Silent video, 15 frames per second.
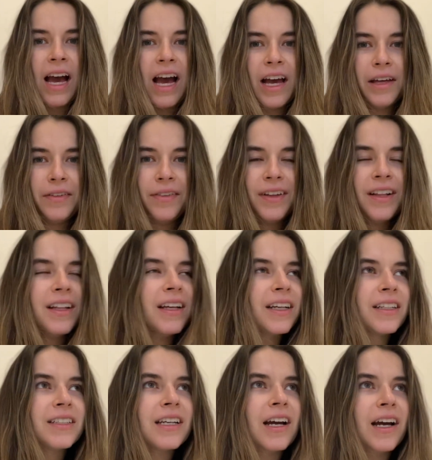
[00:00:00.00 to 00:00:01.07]
I feel
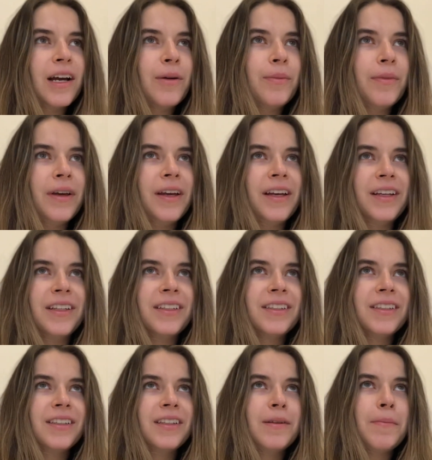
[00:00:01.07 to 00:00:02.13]
like time
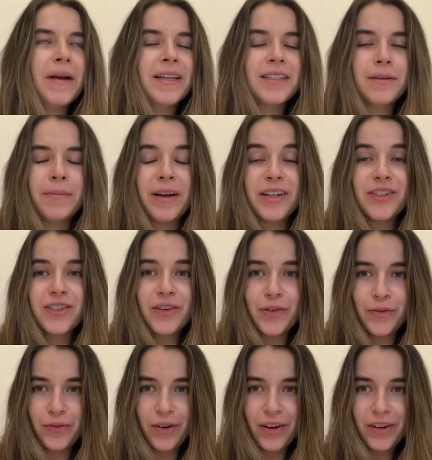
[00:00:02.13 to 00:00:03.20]
is passing by so
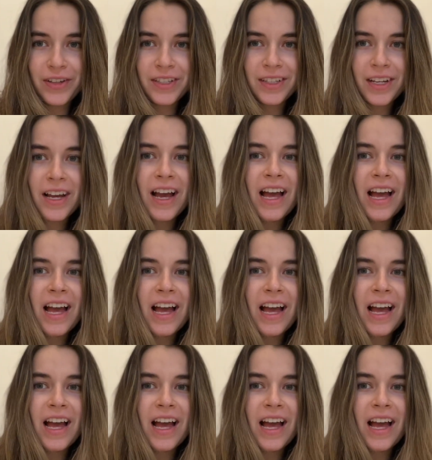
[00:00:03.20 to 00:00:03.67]
fast,